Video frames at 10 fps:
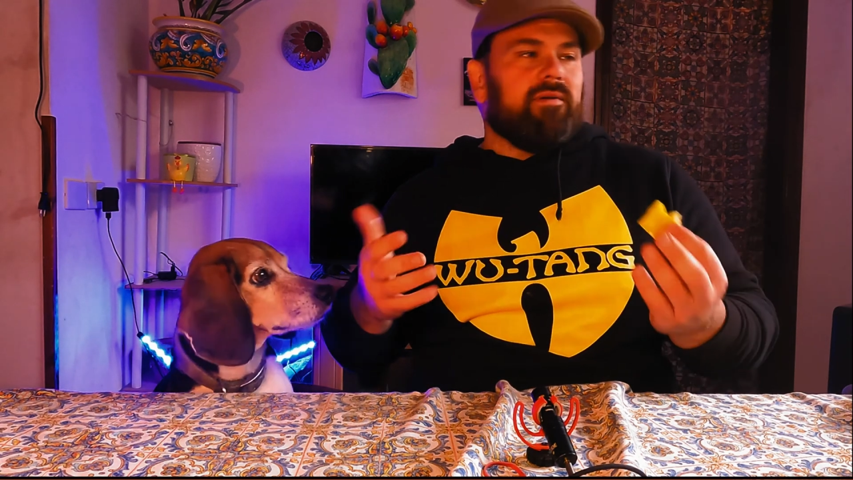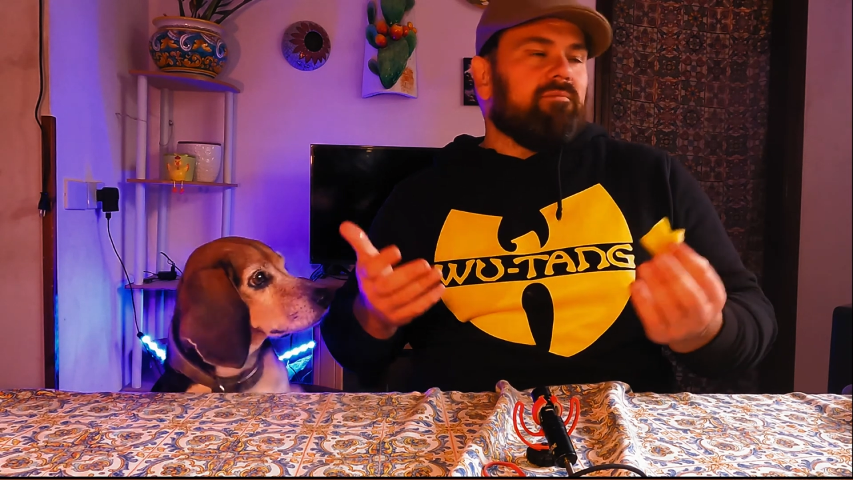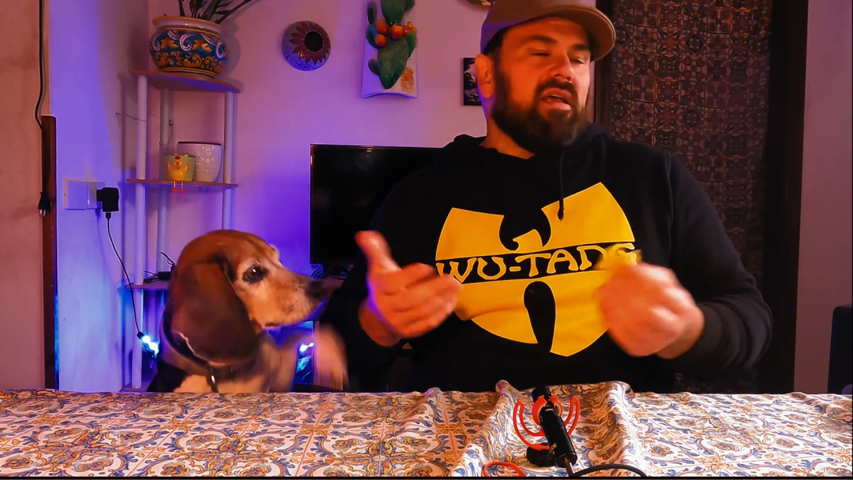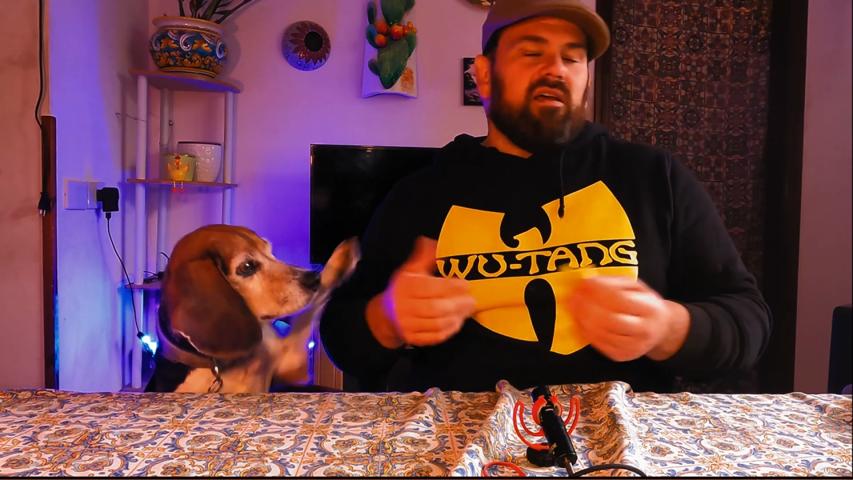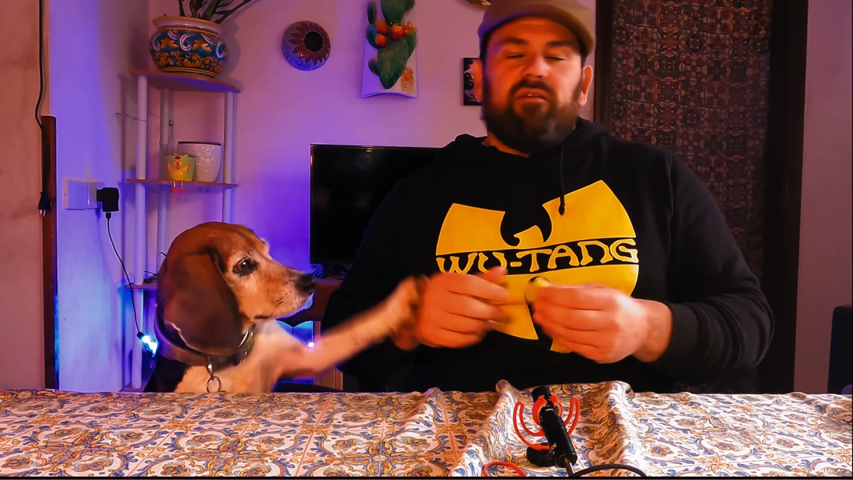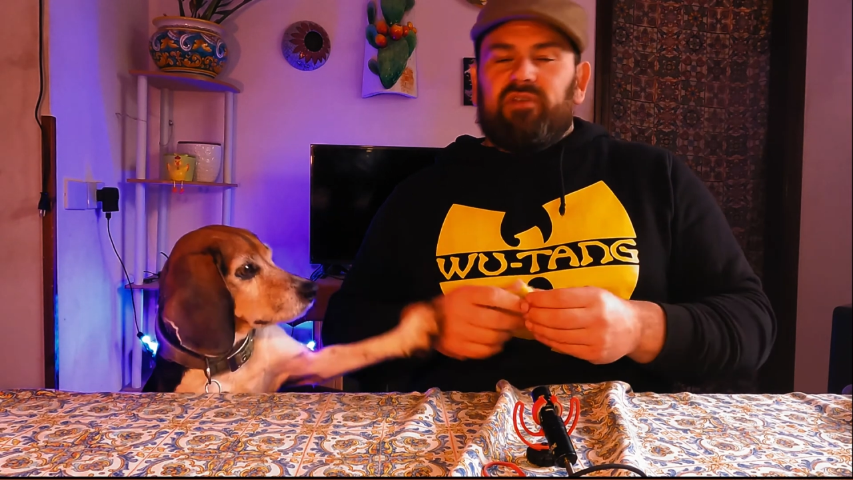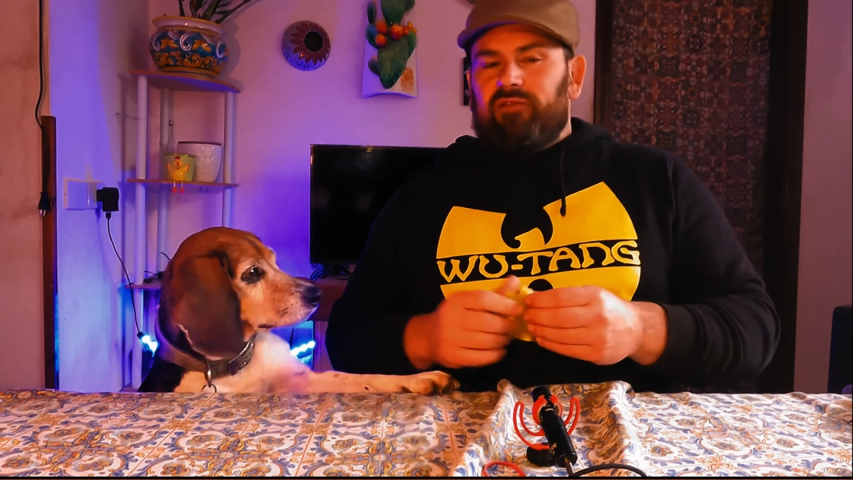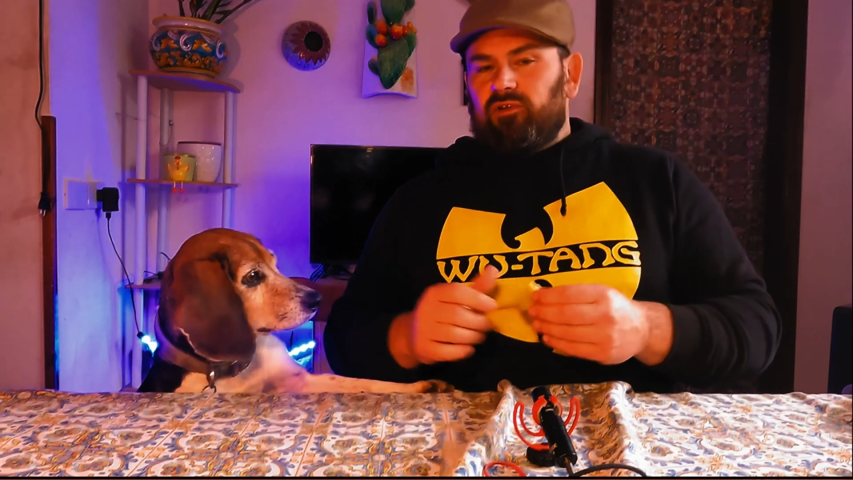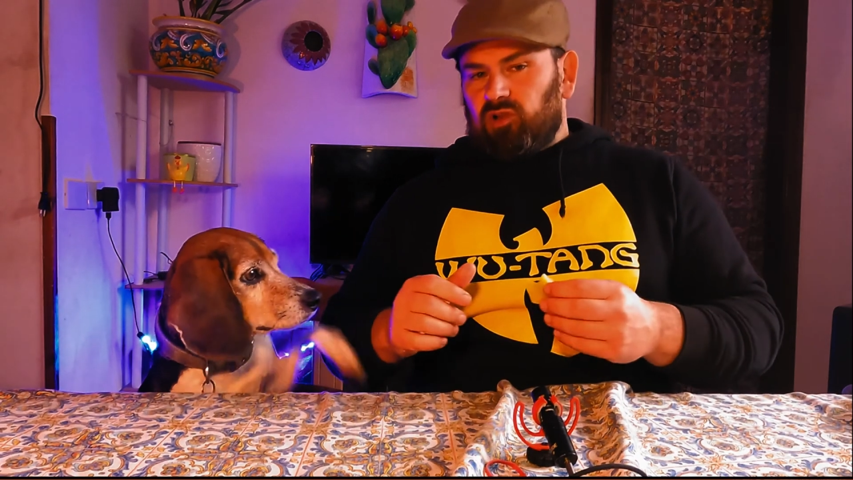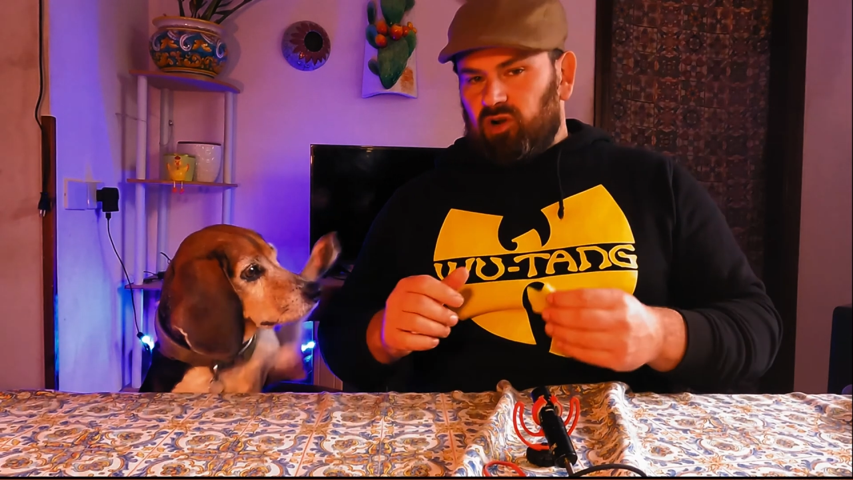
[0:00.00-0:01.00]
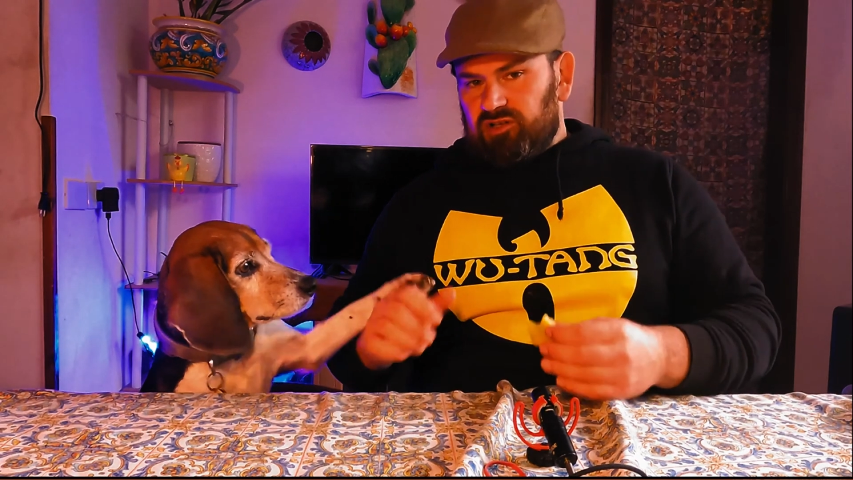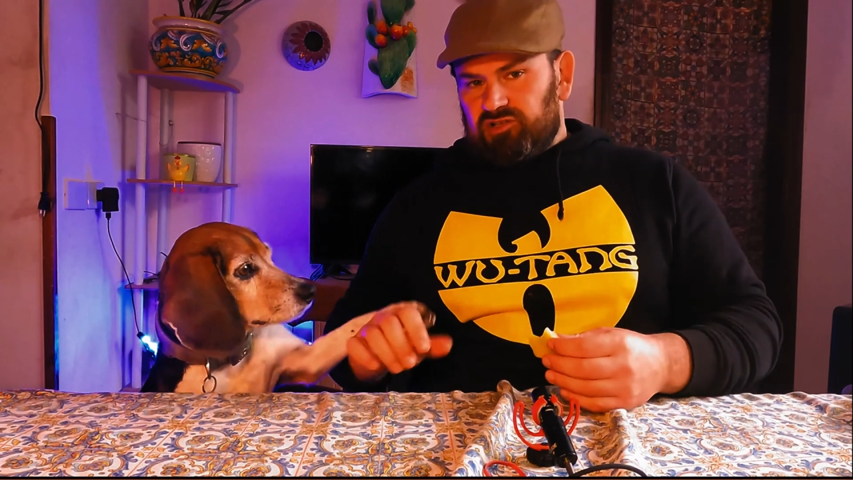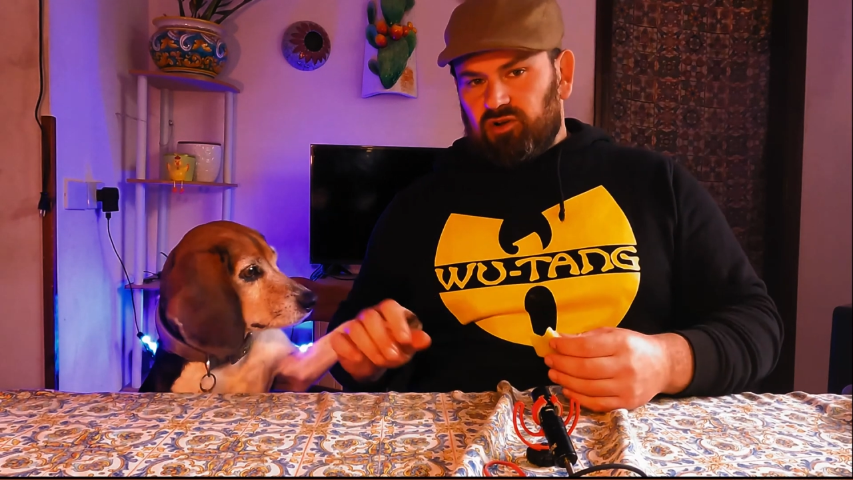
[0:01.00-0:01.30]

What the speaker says: And if you have a large